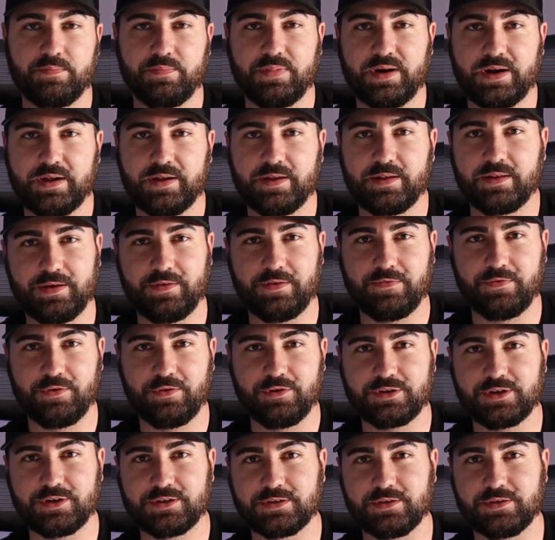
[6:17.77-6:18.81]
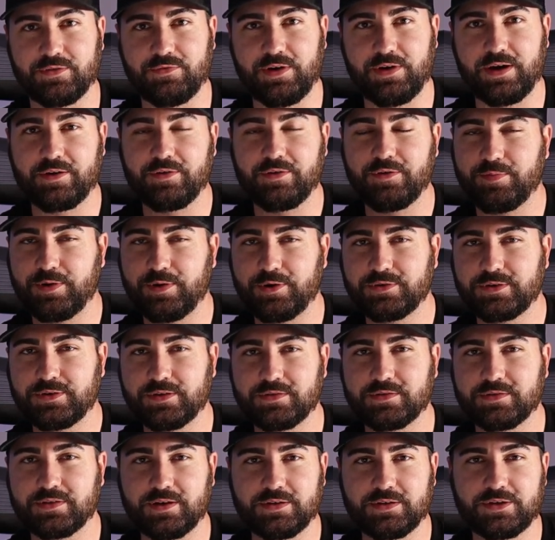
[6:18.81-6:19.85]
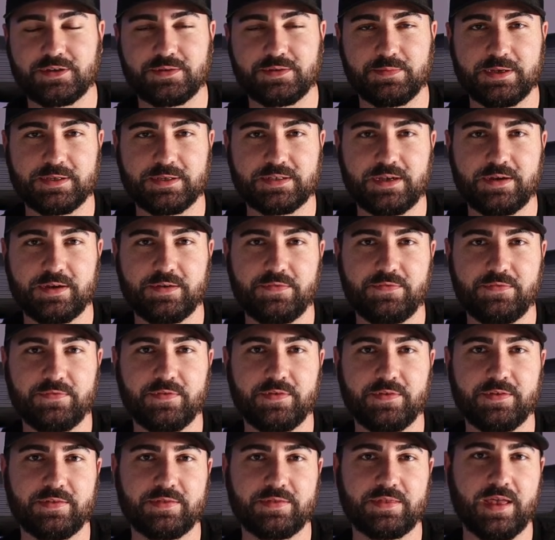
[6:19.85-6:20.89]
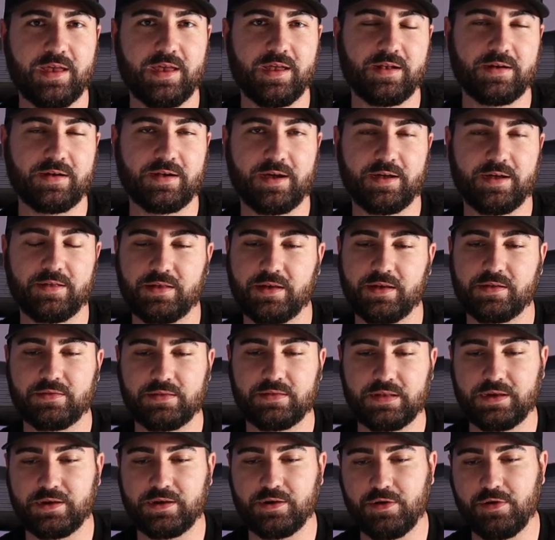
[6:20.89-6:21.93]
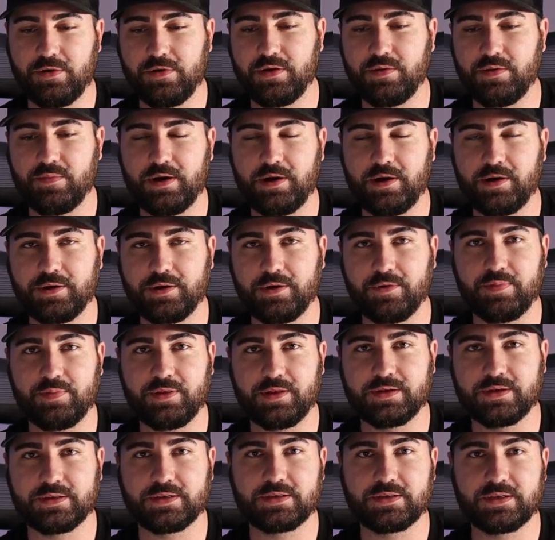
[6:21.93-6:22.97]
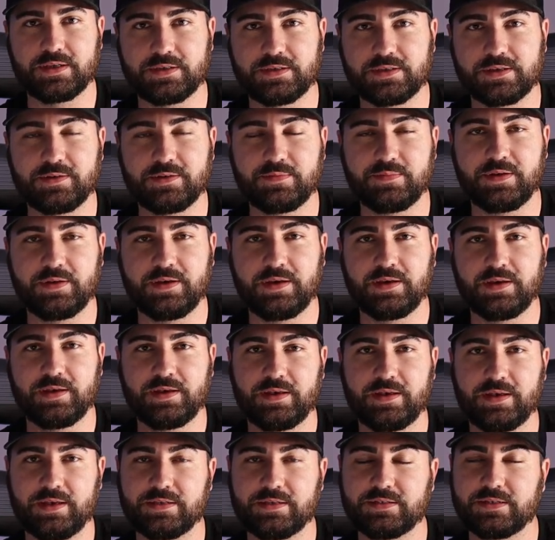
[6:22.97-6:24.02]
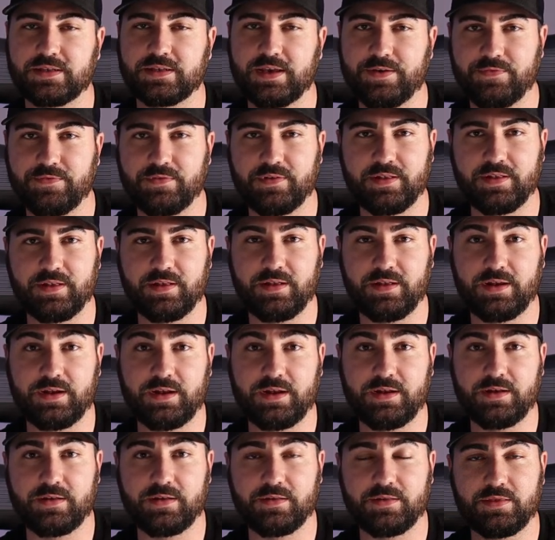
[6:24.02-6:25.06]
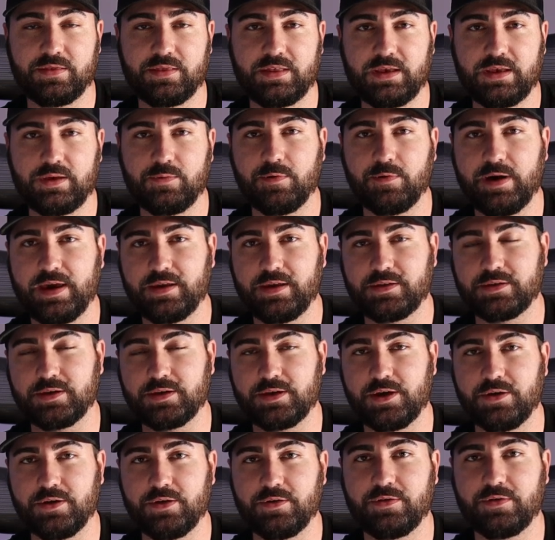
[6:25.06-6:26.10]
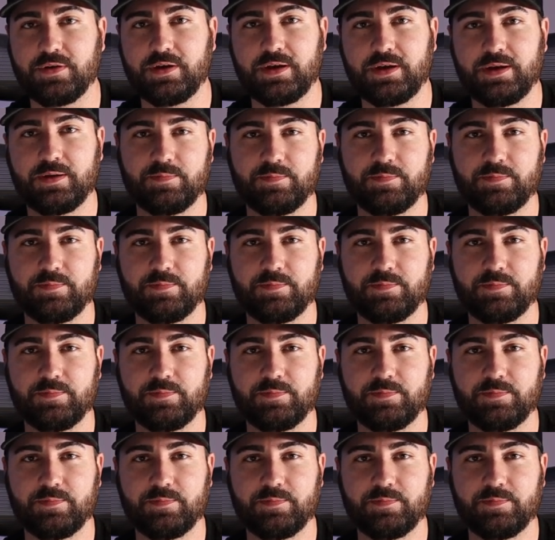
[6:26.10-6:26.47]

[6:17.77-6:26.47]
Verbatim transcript: But if you're just a regular person such as myself then I think the OEM Audio Plus system is definitely the way to go